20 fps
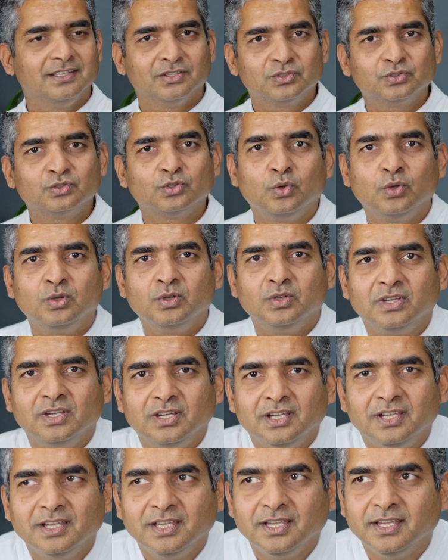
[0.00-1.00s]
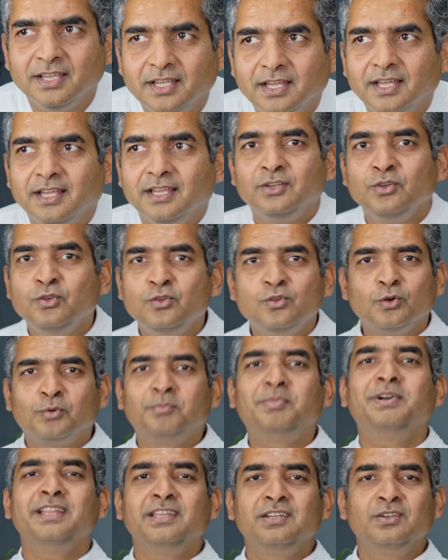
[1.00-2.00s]
So
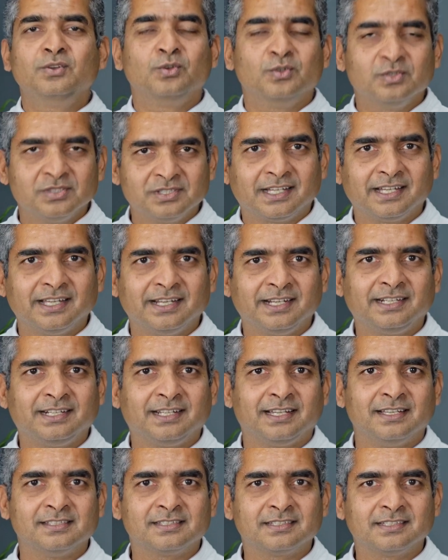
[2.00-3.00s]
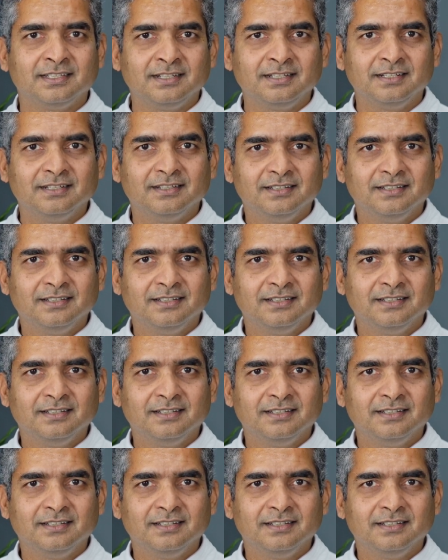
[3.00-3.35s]
nobody knows the correct answer.